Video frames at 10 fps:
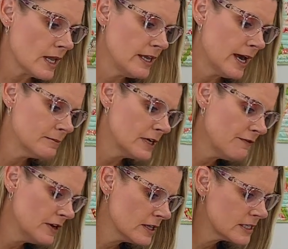Yeah, I'm
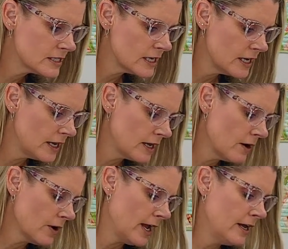definitely seeing,
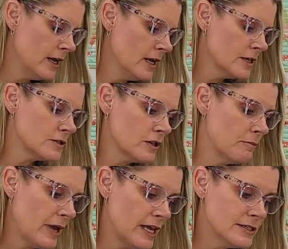okay, so the
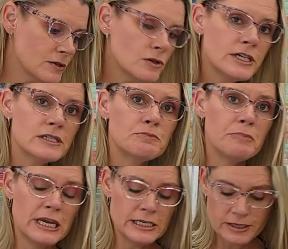basil is
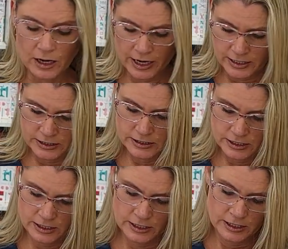B dots.
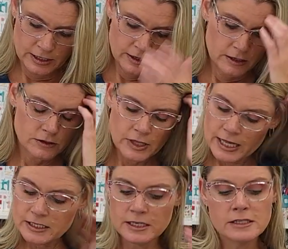So
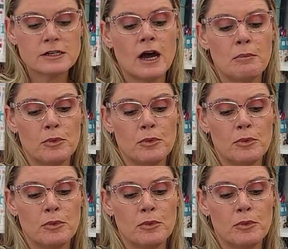that's this top